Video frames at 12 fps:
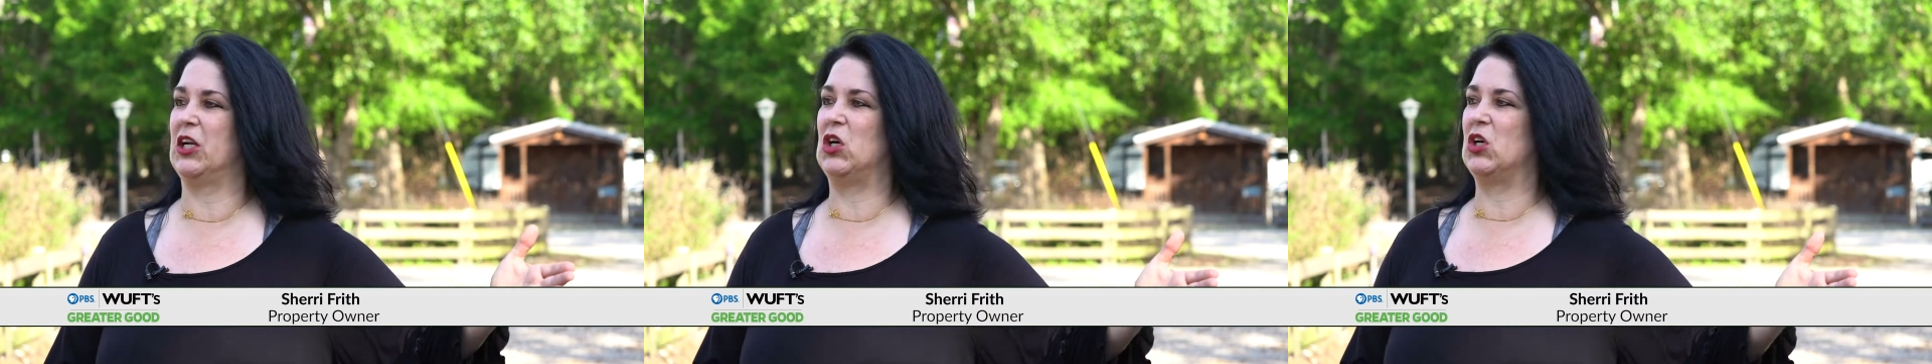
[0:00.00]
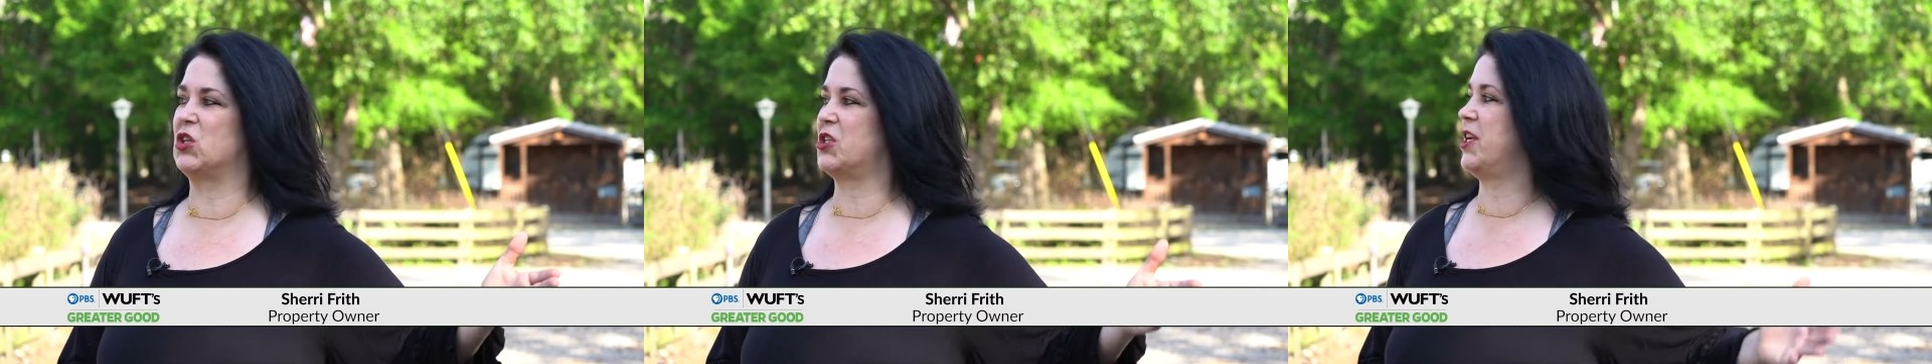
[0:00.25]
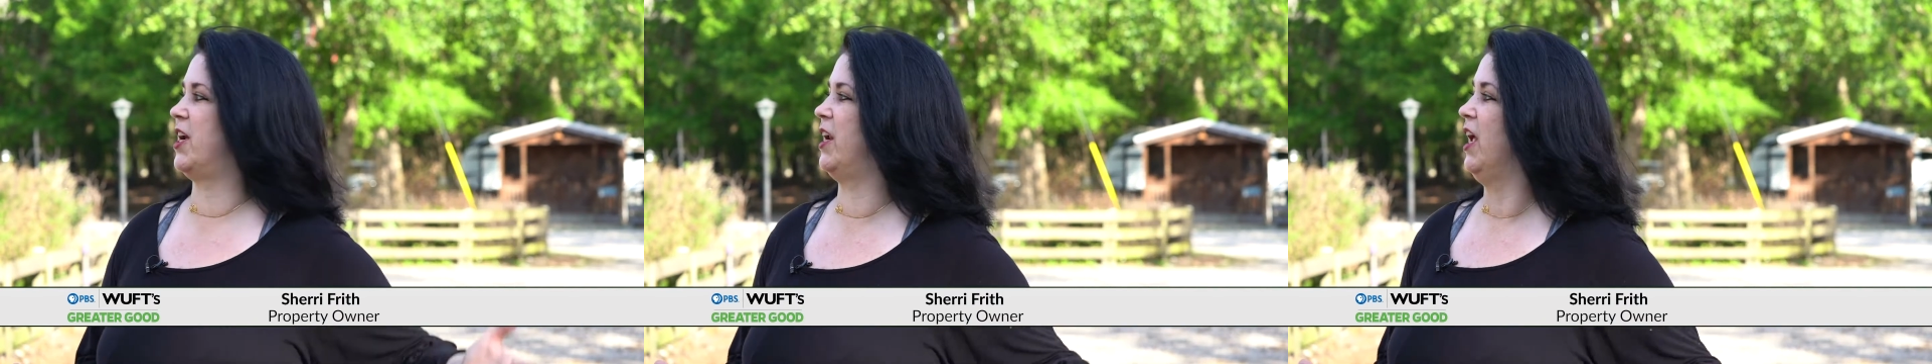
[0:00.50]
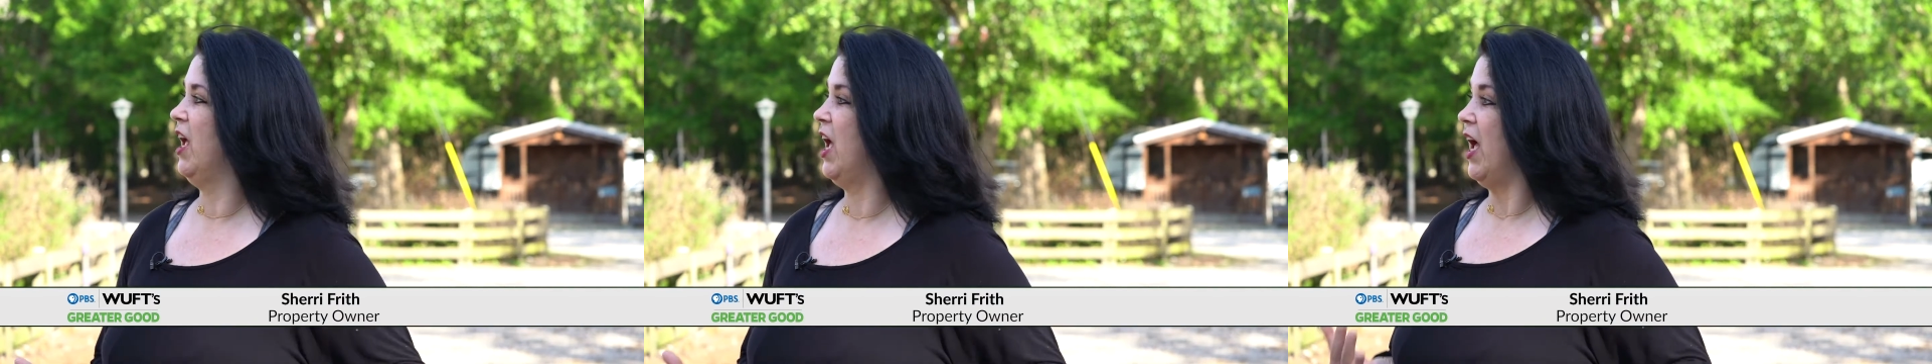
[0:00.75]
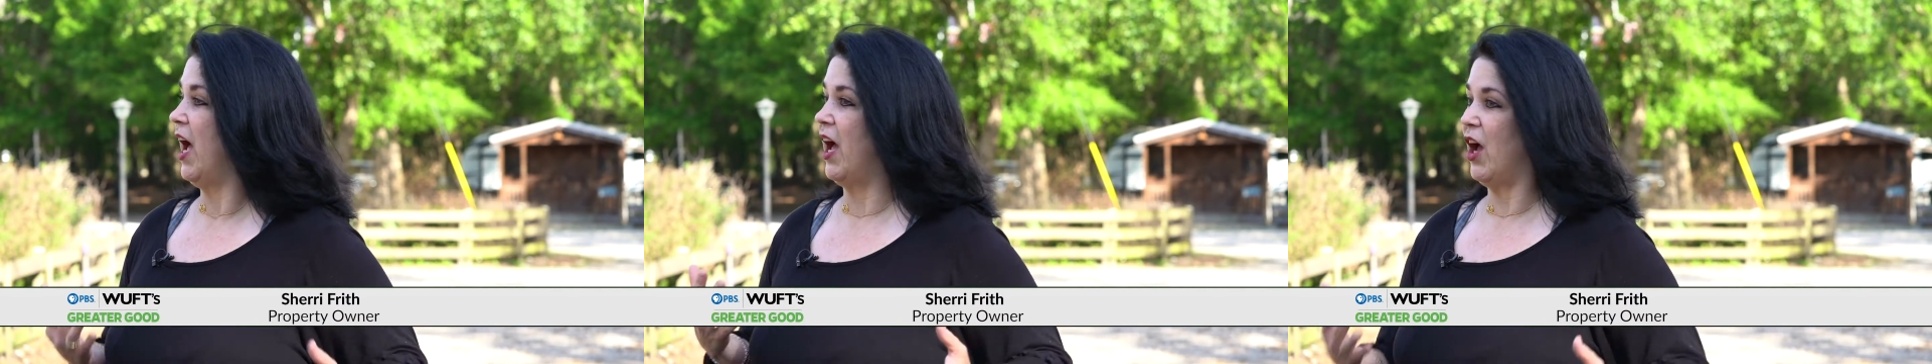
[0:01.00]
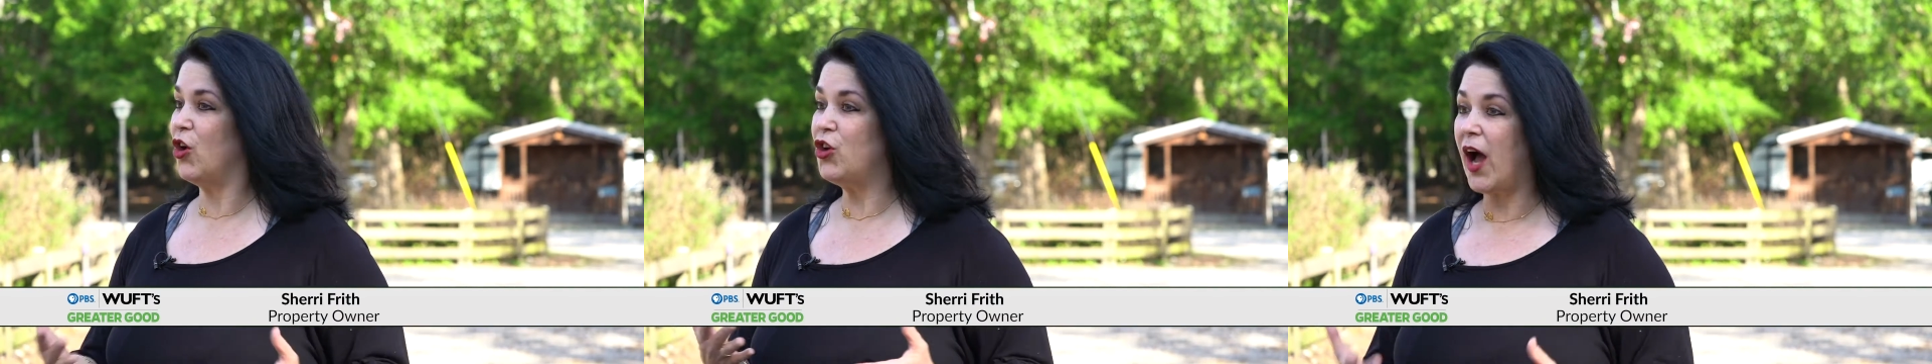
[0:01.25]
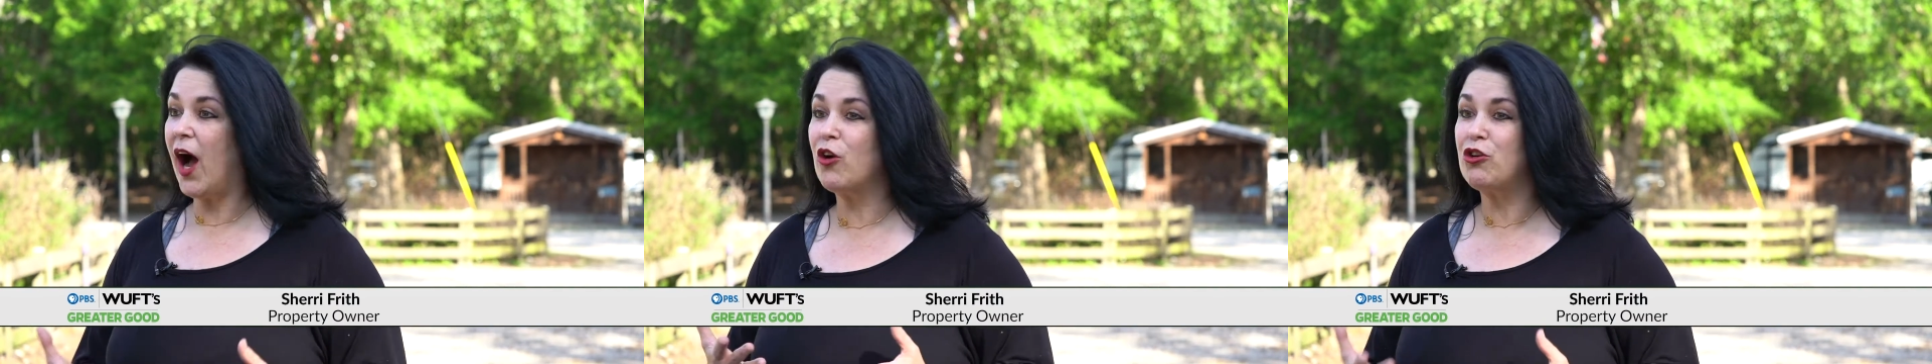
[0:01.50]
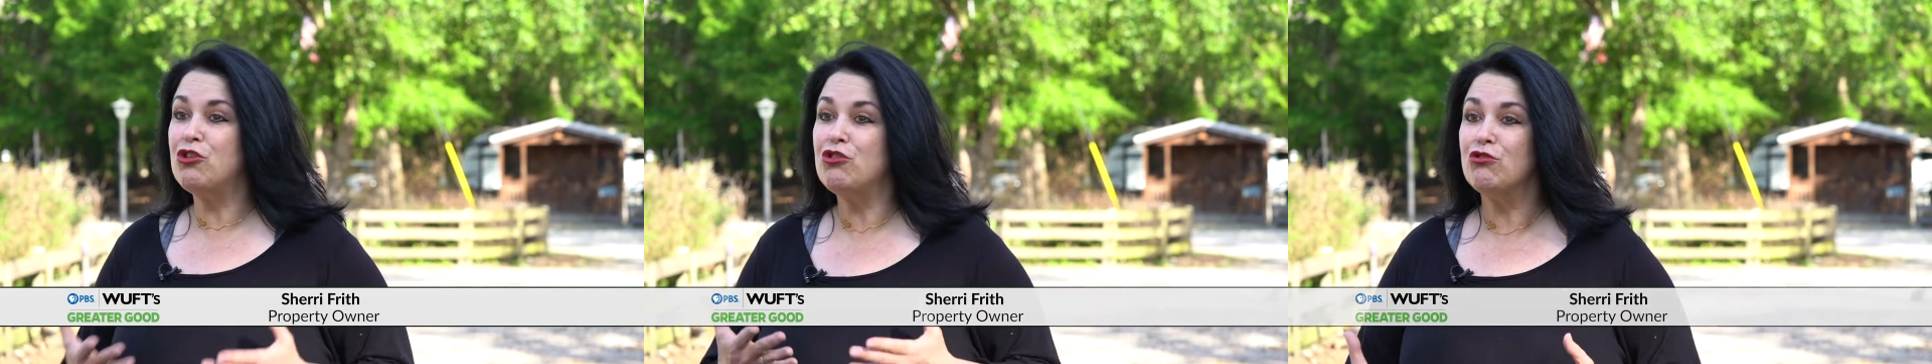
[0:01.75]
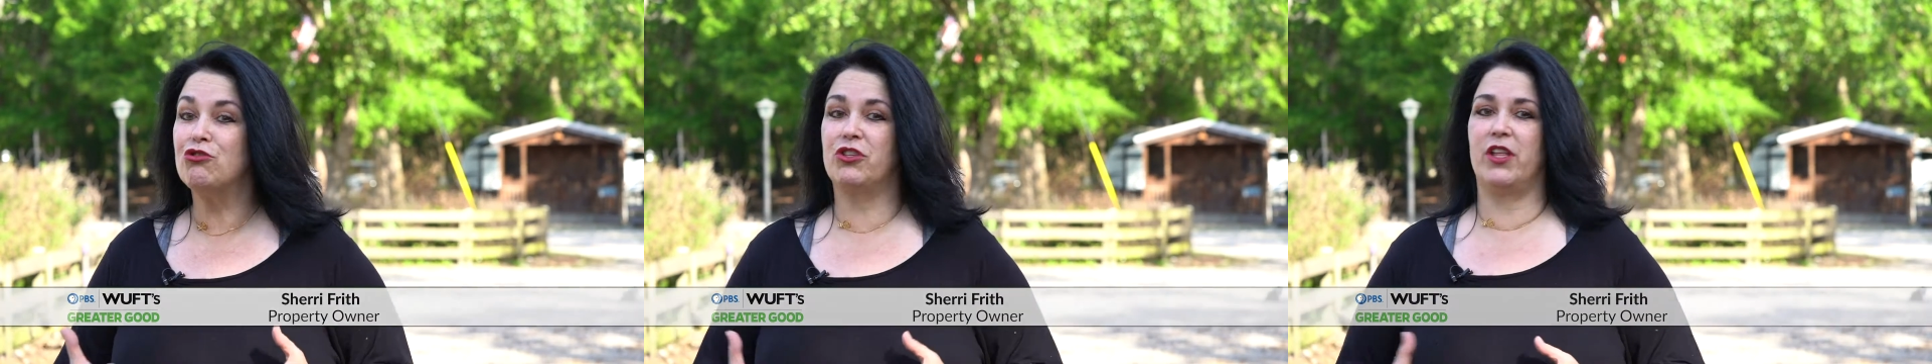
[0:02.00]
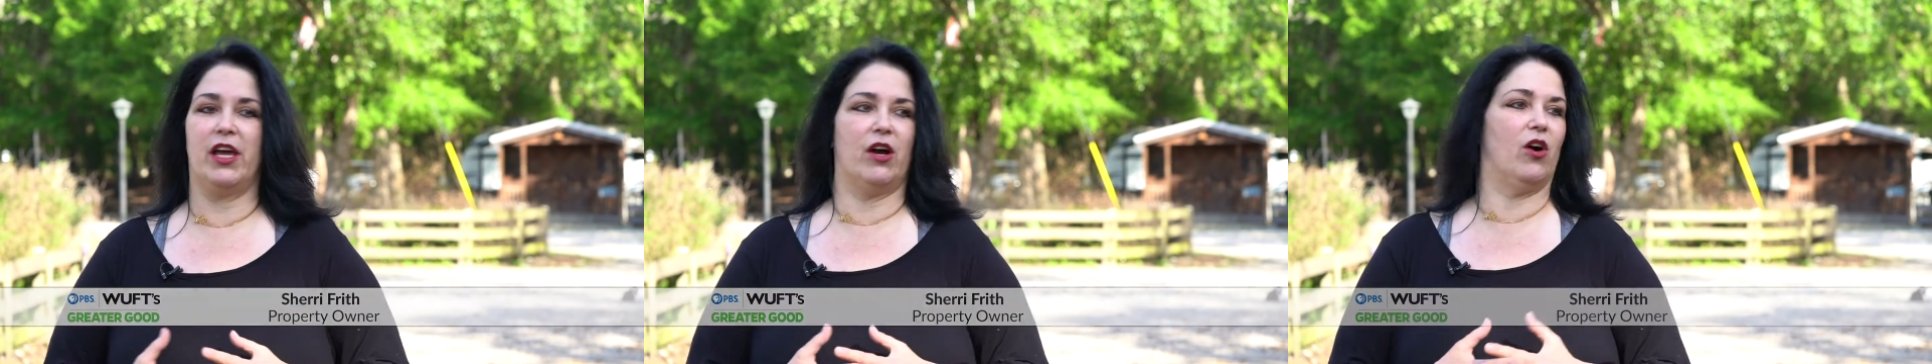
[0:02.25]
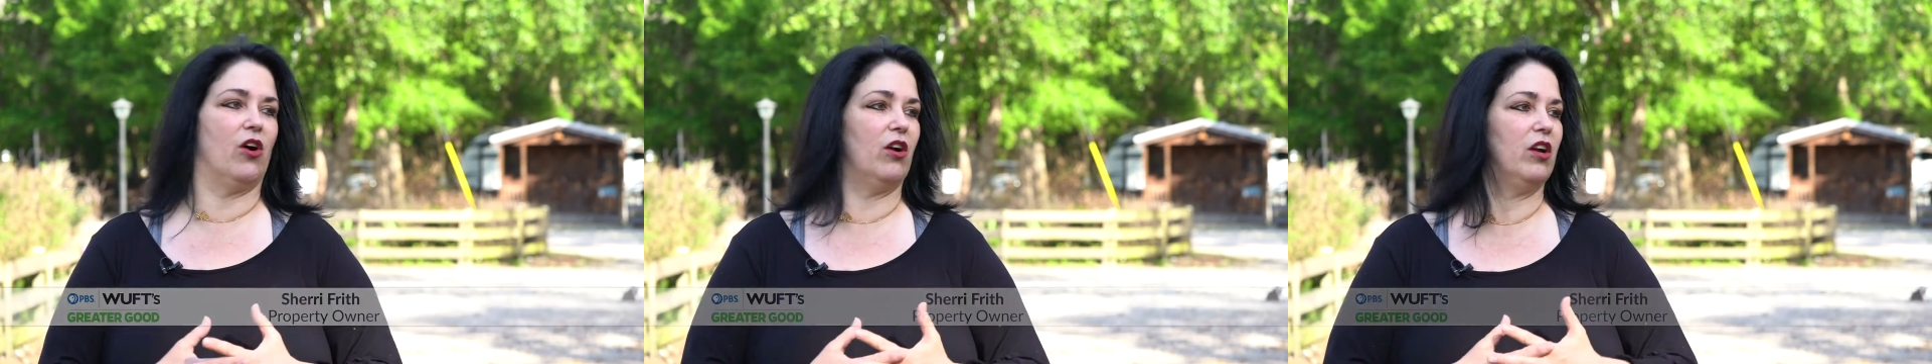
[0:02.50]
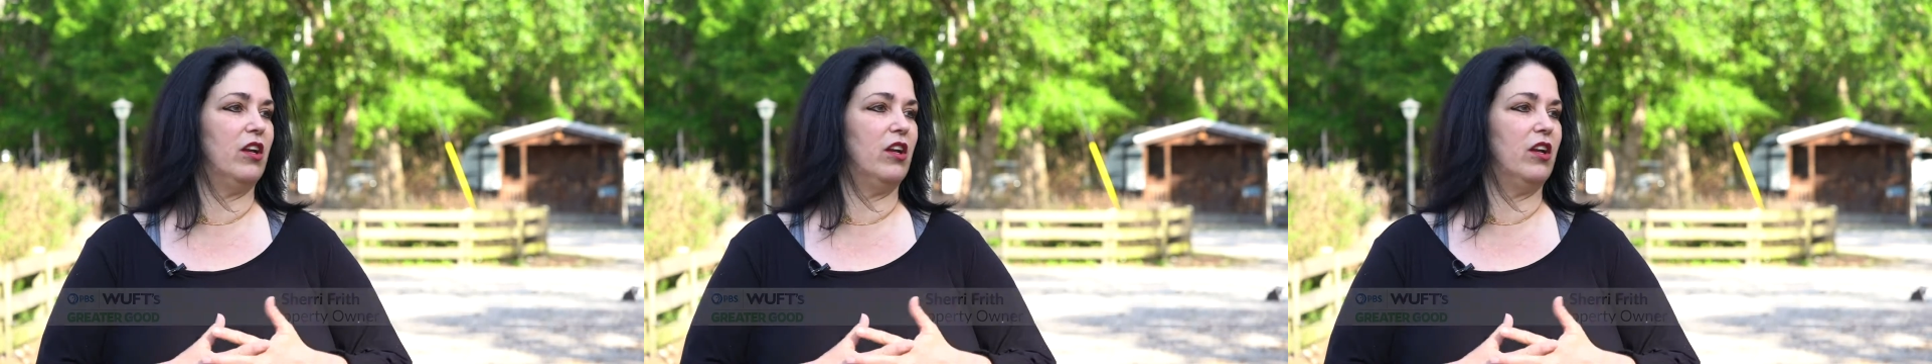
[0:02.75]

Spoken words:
They don't understand how huge they are